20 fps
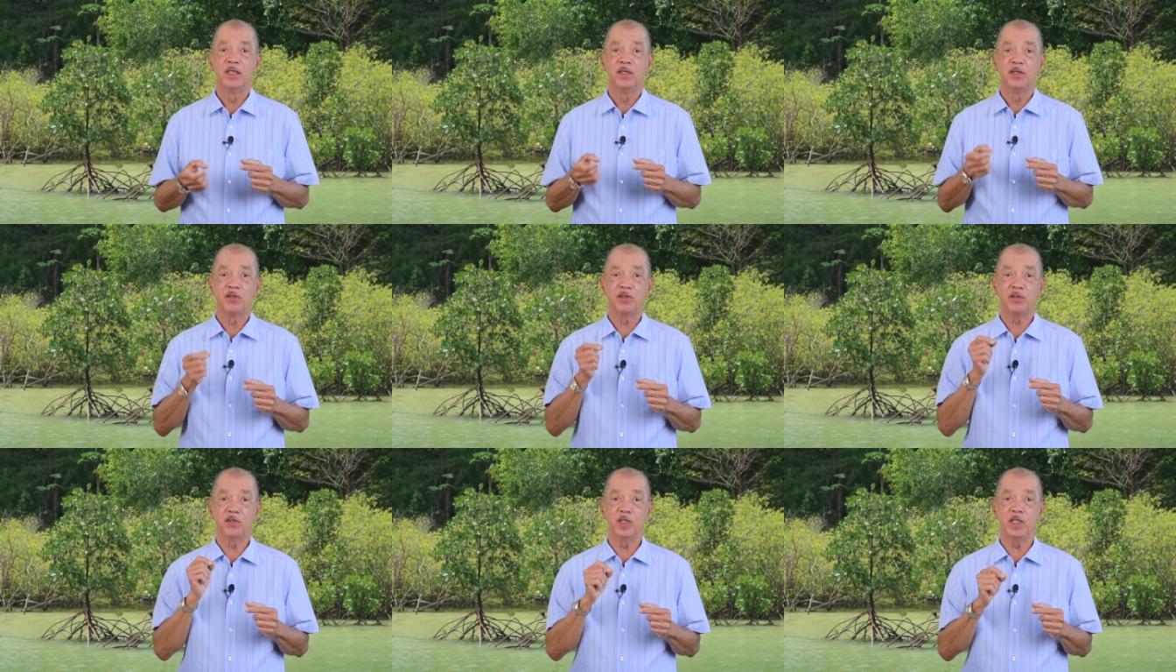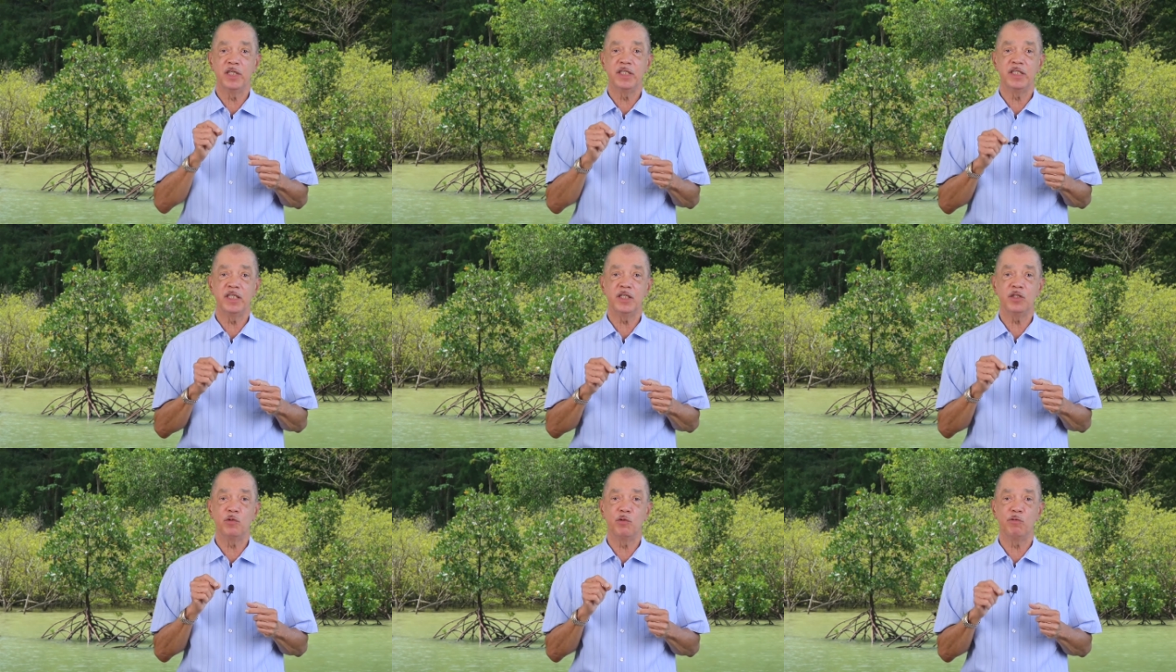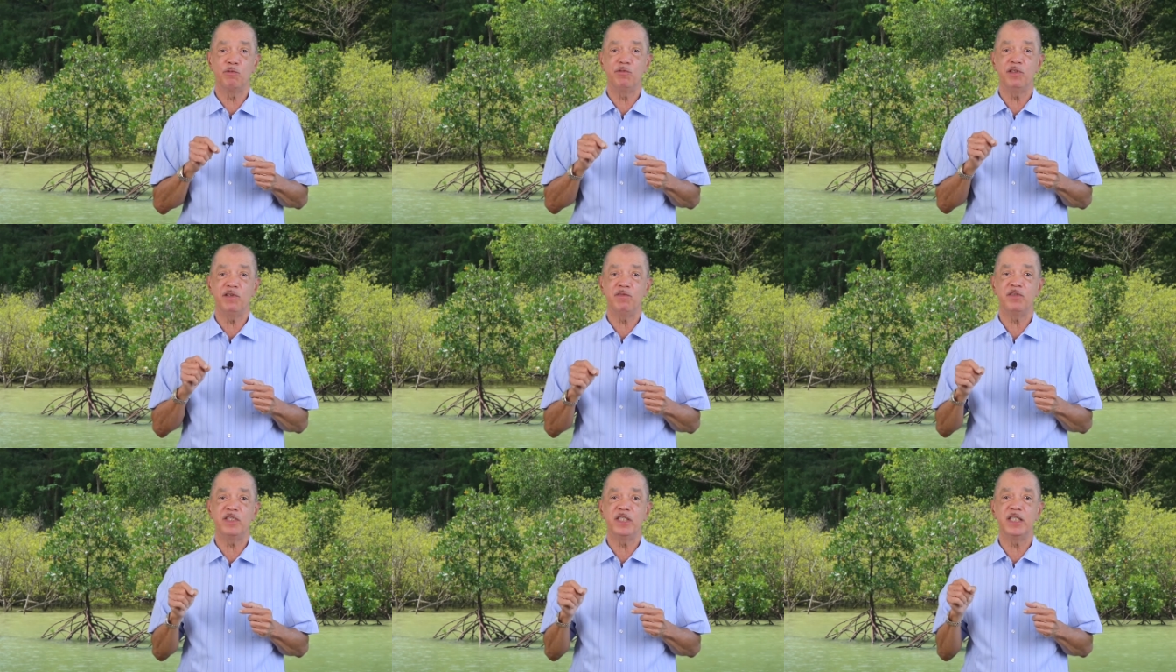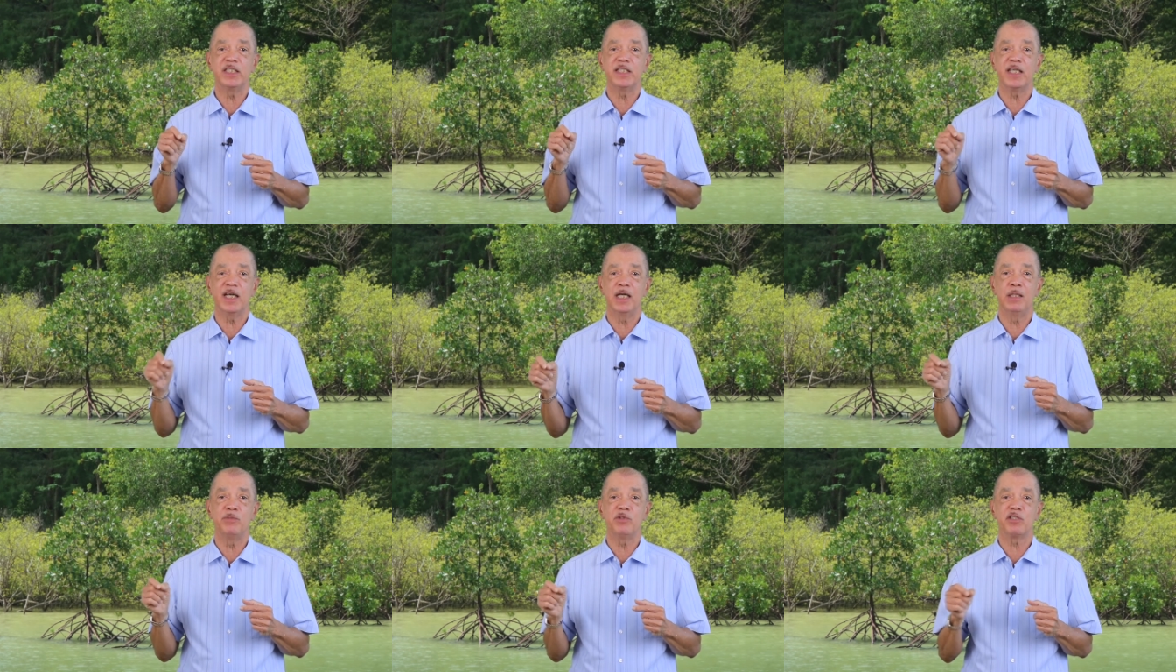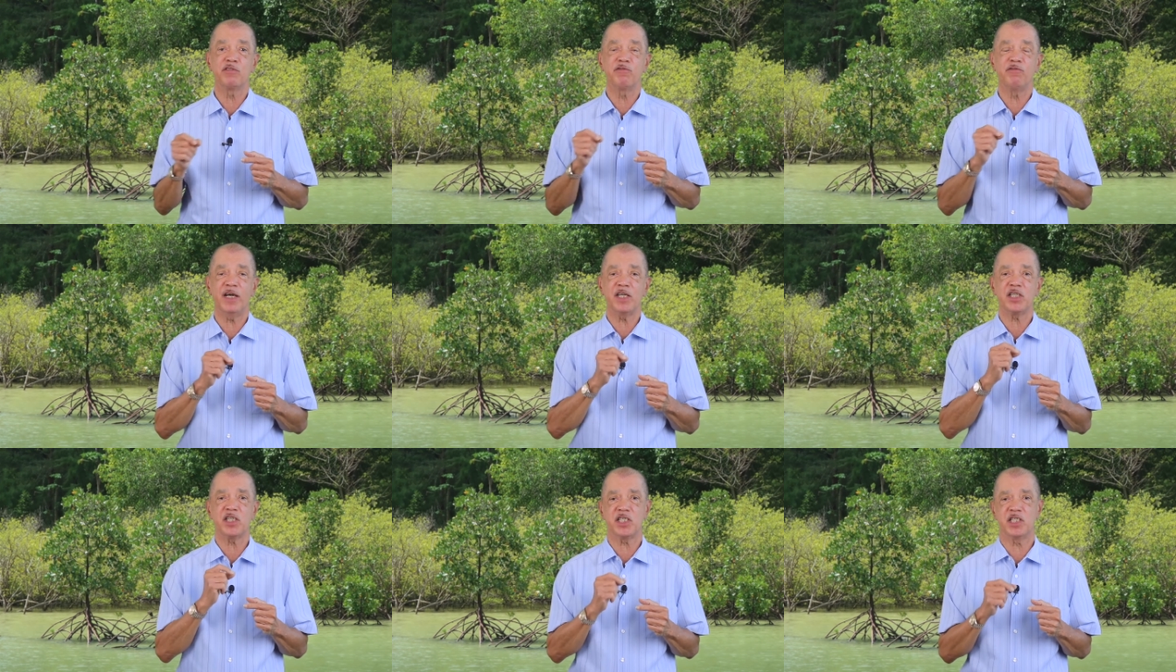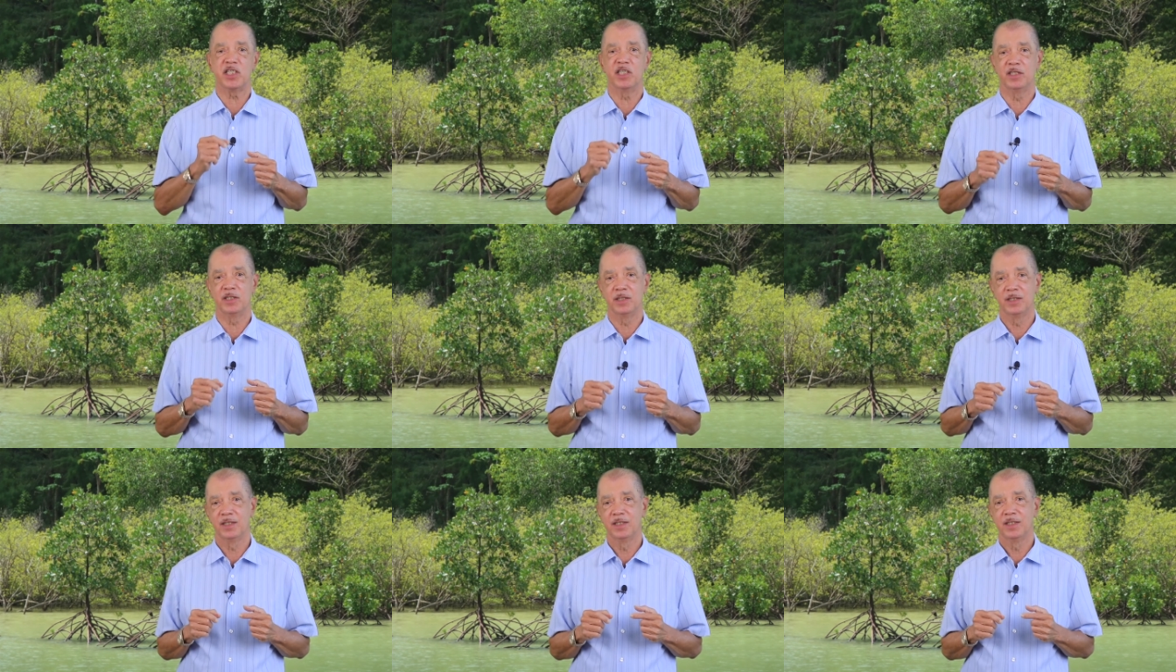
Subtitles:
30 to 50 times faster